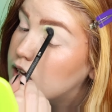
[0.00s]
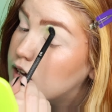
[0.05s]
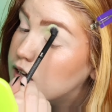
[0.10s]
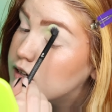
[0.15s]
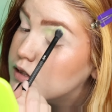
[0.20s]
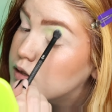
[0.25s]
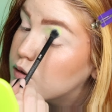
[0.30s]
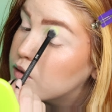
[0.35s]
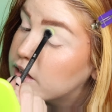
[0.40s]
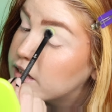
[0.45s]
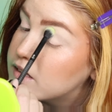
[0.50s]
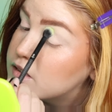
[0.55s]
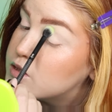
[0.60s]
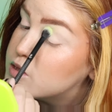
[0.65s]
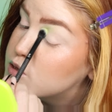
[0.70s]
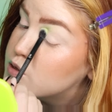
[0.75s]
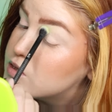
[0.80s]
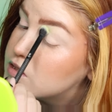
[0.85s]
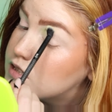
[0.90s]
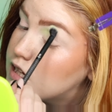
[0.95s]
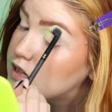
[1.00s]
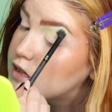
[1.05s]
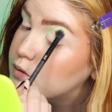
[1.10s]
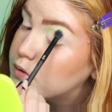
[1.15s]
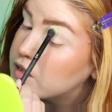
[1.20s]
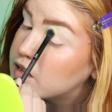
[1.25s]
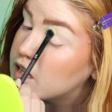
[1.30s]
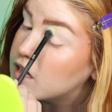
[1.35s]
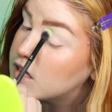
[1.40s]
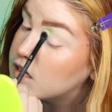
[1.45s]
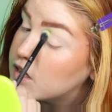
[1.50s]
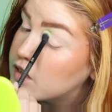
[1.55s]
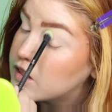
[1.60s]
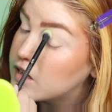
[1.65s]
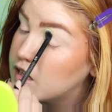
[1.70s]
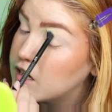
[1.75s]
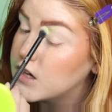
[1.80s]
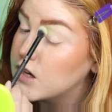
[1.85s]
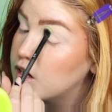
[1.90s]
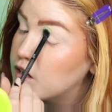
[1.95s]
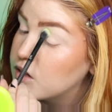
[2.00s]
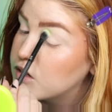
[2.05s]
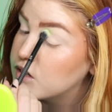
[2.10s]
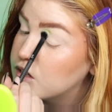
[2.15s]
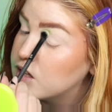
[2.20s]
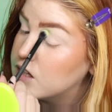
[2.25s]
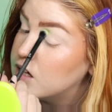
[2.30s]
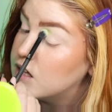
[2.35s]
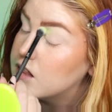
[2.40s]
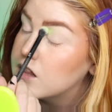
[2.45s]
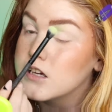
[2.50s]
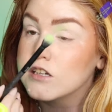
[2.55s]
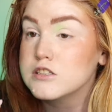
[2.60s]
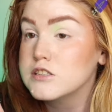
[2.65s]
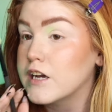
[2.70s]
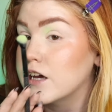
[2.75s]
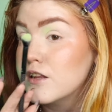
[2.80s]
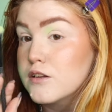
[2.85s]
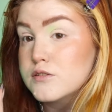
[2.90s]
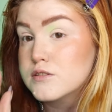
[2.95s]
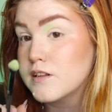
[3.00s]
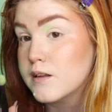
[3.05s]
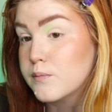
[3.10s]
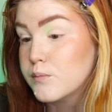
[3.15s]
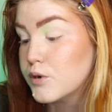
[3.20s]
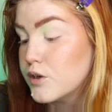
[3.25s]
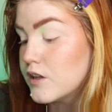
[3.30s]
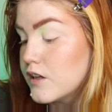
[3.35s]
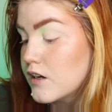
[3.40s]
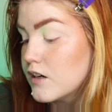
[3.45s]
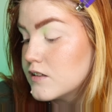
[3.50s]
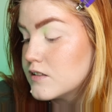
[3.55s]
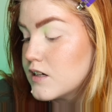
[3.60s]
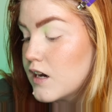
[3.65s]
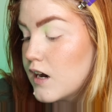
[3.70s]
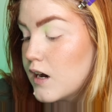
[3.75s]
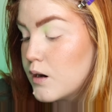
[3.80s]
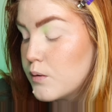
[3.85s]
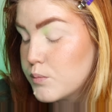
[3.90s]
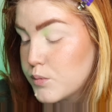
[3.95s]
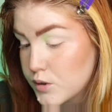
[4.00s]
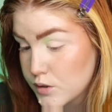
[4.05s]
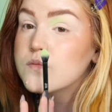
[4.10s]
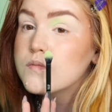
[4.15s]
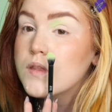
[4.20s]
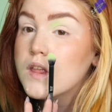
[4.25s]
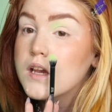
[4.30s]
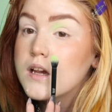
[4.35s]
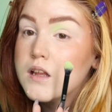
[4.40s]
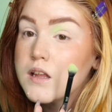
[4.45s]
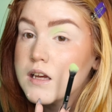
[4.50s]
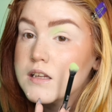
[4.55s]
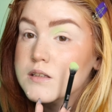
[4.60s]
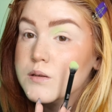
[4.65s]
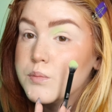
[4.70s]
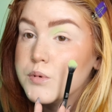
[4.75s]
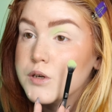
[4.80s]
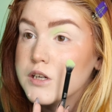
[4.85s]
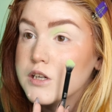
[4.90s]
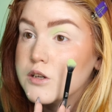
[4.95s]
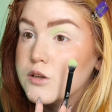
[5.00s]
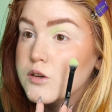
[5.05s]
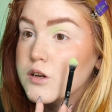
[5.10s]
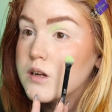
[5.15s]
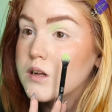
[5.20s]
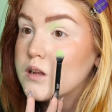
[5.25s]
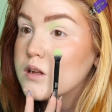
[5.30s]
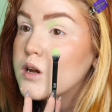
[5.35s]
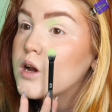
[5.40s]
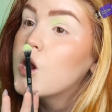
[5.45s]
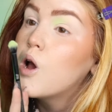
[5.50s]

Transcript: I don't like to set it with anything other than the shadows that I'm putting on top. That's a pretty green.